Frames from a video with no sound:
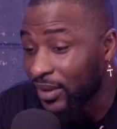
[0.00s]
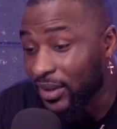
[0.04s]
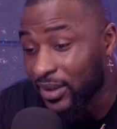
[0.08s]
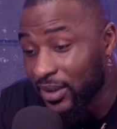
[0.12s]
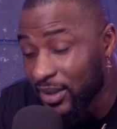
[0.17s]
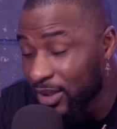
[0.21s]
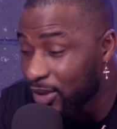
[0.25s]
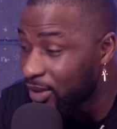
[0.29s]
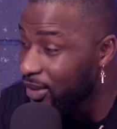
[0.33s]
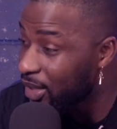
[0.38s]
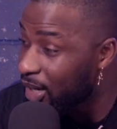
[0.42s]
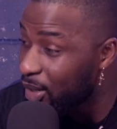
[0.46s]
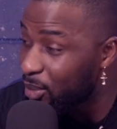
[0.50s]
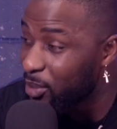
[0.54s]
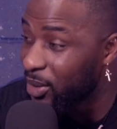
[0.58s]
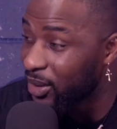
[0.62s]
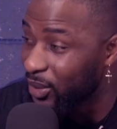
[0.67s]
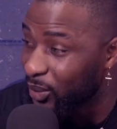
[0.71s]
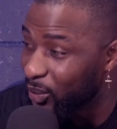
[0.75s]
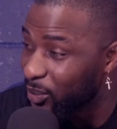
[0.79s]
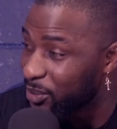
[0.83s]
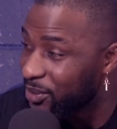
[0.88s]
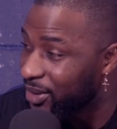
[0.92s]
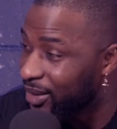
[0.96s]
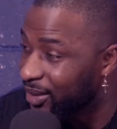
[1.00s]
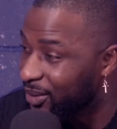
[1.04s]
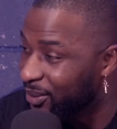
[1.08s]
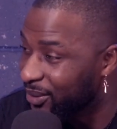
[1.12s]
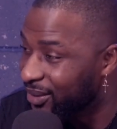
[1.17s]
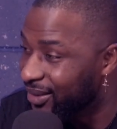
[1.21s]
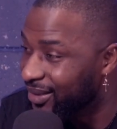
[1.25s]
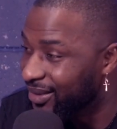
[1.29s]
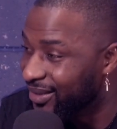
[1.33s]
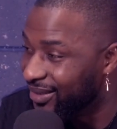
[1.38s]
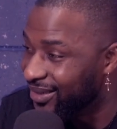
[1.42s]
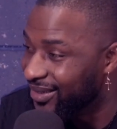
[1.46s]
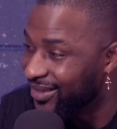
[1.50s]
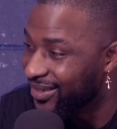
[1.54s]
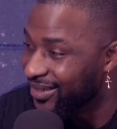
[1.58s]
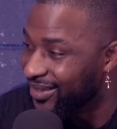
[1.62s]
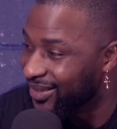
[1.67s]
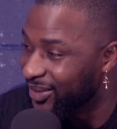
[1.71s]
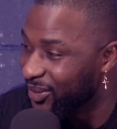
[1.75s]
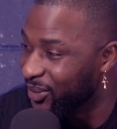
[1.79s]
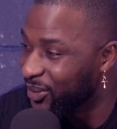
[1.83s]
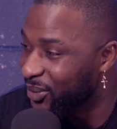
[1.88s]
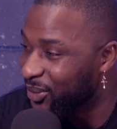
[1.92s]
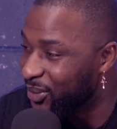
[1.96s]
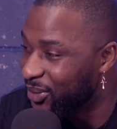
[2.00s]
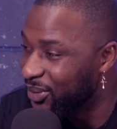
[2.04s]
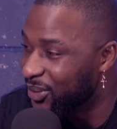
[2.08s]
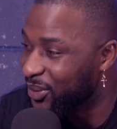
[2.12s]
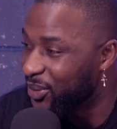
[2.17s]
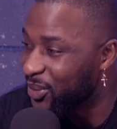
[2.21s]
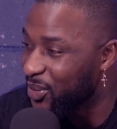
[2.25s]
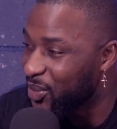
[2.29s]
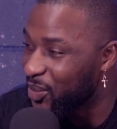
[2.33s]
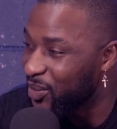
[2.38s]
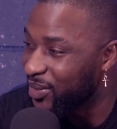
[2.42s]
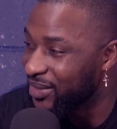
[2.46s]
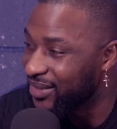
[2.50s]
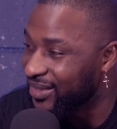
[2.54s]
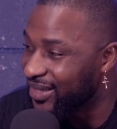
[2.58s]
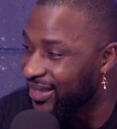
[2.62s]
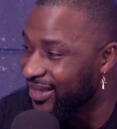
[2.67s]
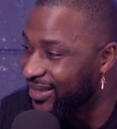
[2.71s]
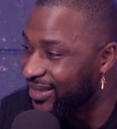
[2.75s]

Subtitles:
It's now my hometown. Yeah. You can call it that.